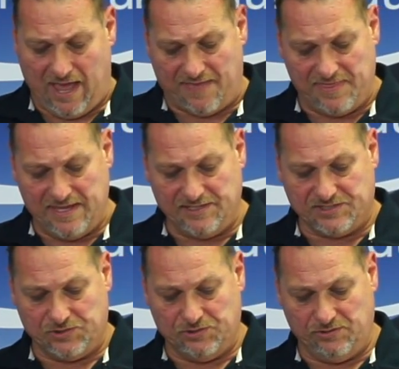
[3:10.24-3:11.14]
and these
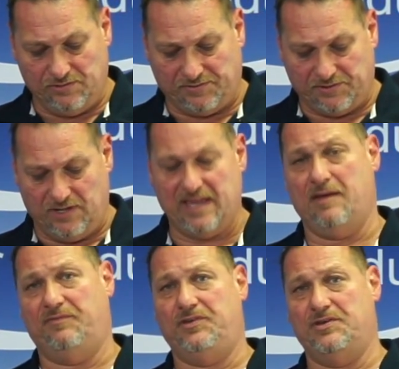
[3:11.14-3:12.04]
two 30
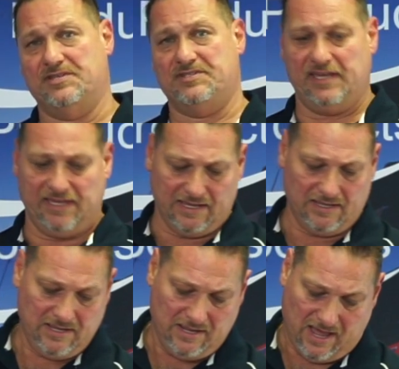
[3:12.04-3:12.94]
amp fuses
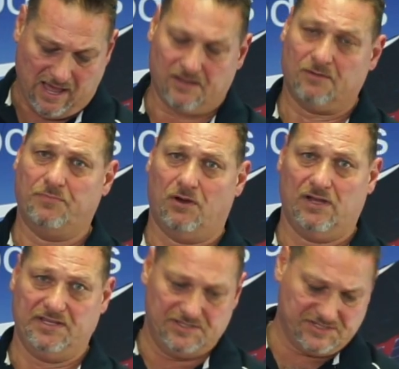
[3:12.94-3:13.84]
here are
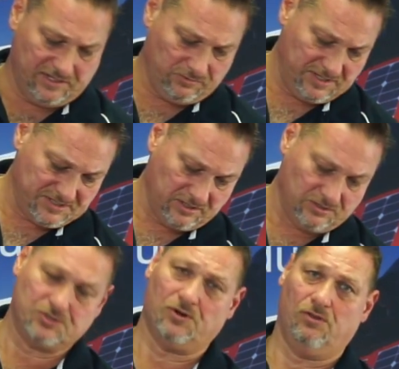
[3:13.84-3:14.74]
combined in series to
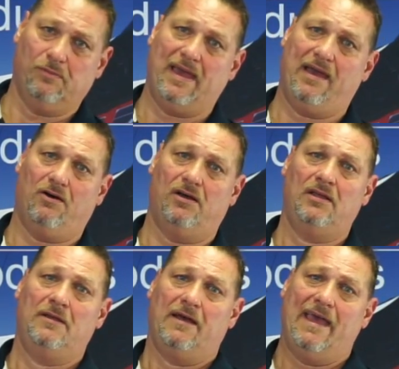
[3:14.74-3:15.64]
control the
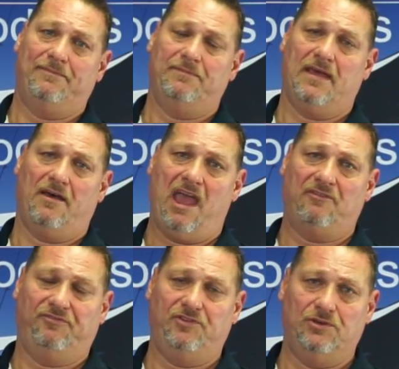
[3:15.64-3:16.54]
power
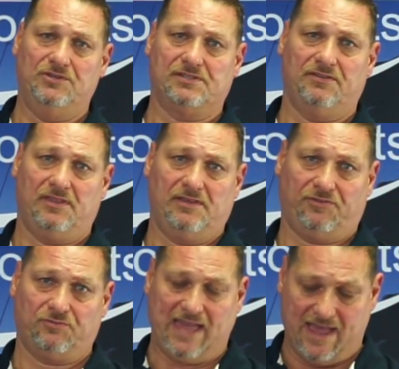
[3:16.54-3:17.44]
and fuse the
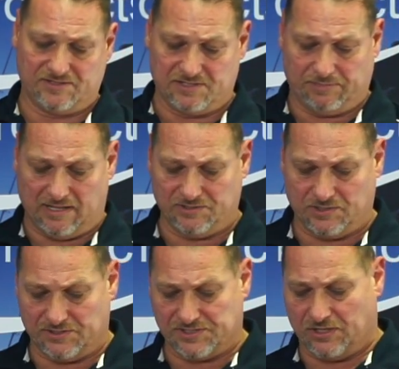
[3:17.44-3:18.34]
three Anderson plugs
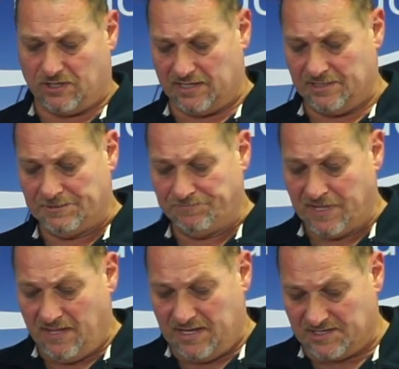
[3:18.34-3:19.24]
on the side.
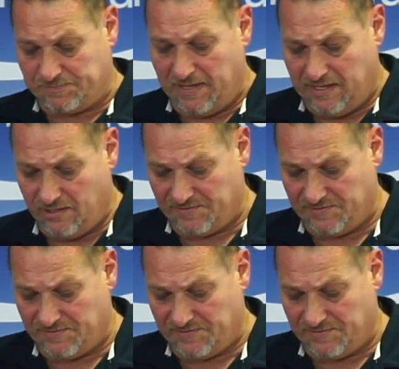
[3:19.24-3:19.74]
Now, speaking